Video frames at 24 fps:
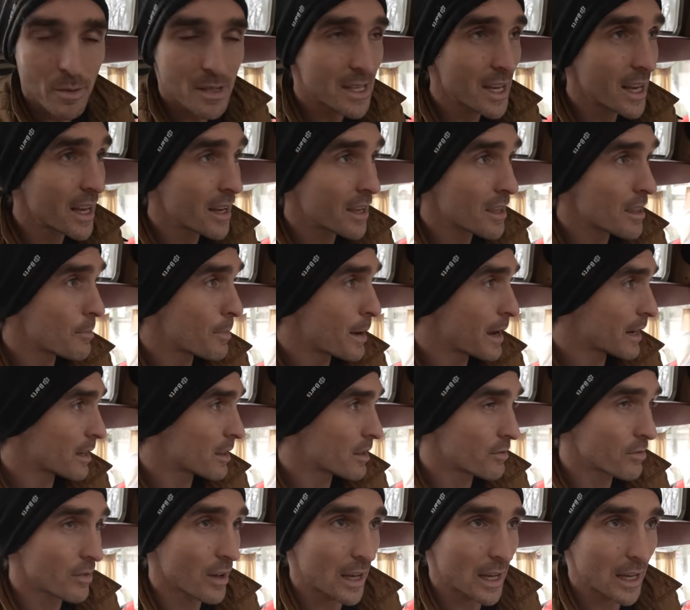sitting in the back of
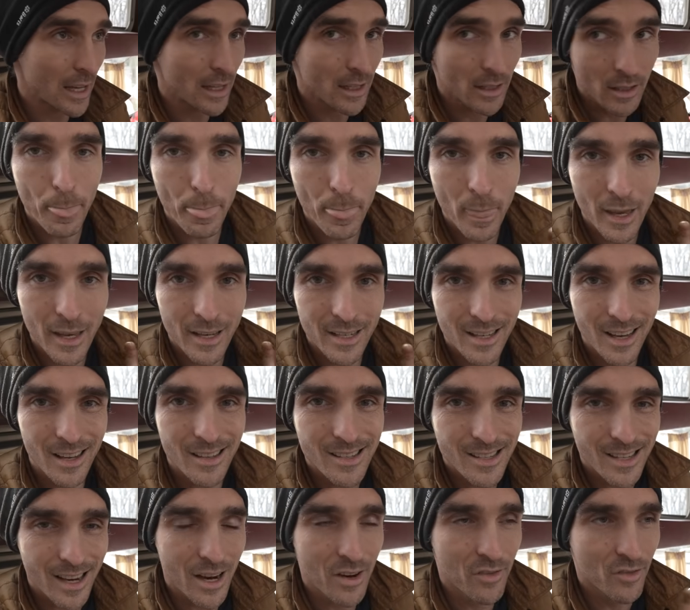the van. It
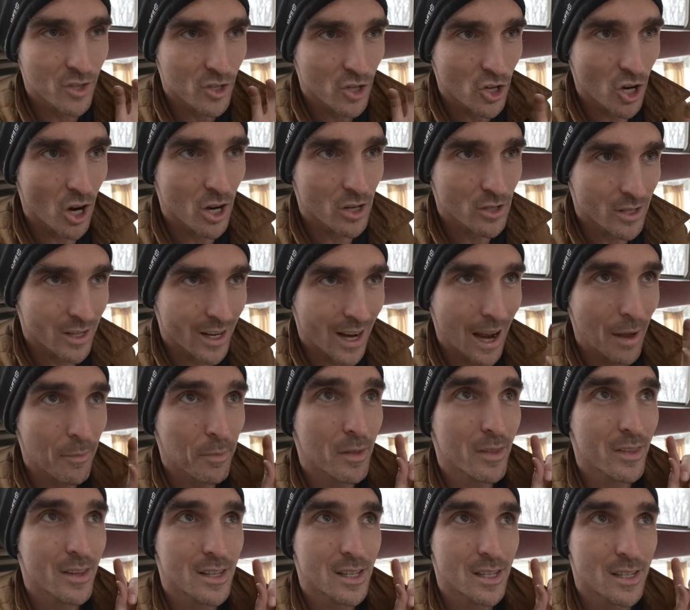does say on the charging app
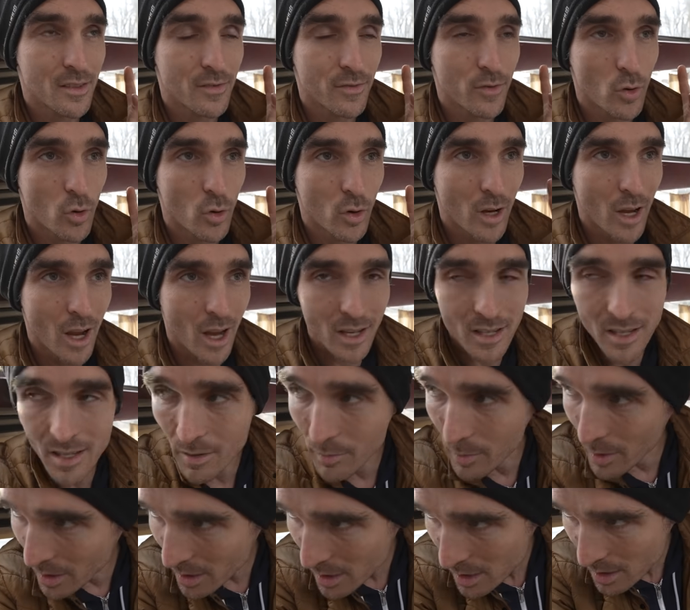that this is for
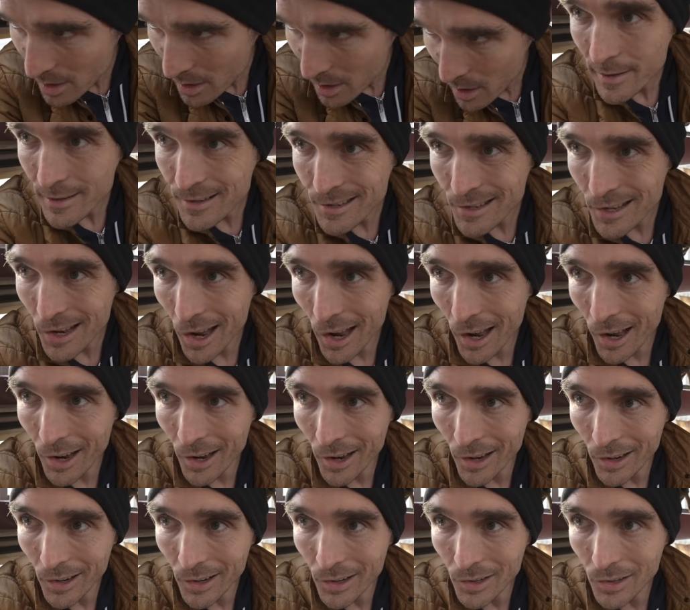customers,
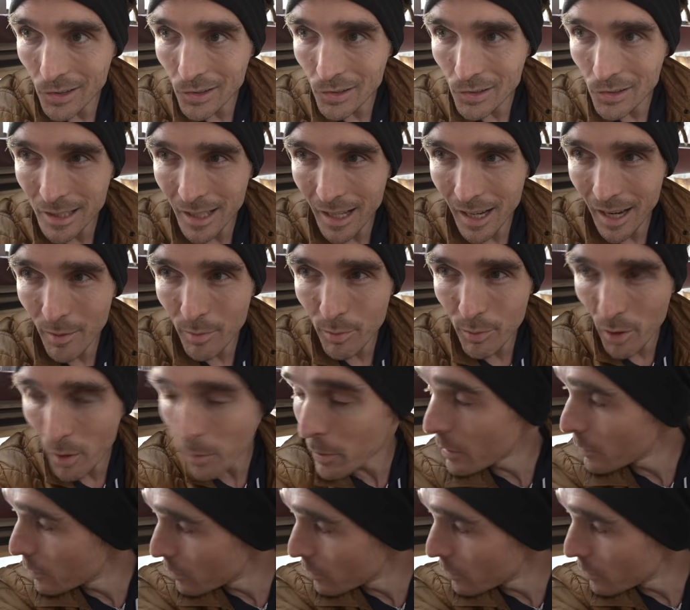so I probably